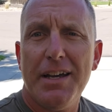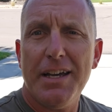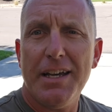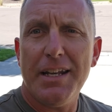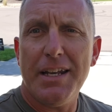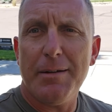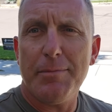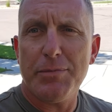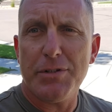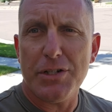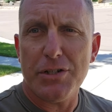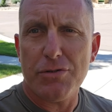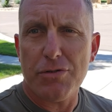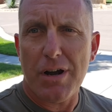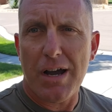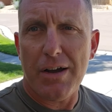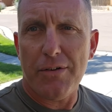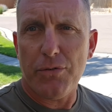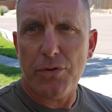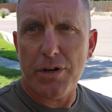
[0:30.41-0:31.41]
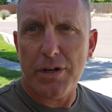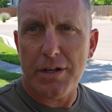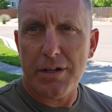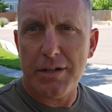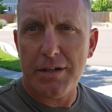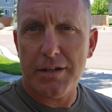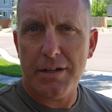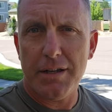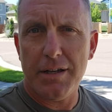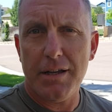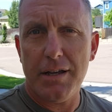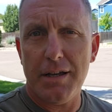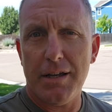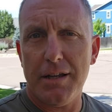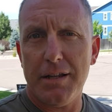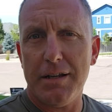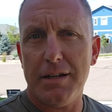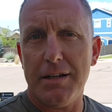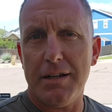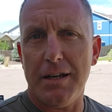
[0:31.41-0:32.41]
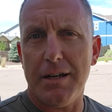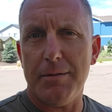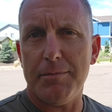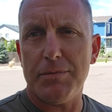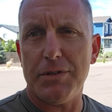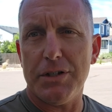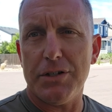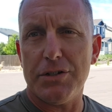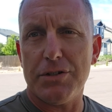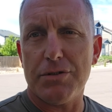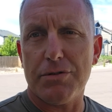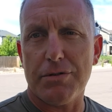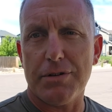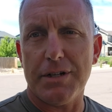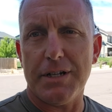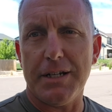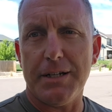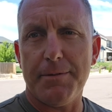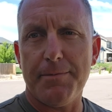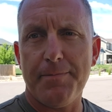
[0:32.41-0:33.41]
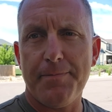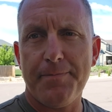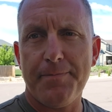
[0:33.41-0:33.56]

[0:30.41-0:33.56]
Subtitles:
an empty driveway and an empty street.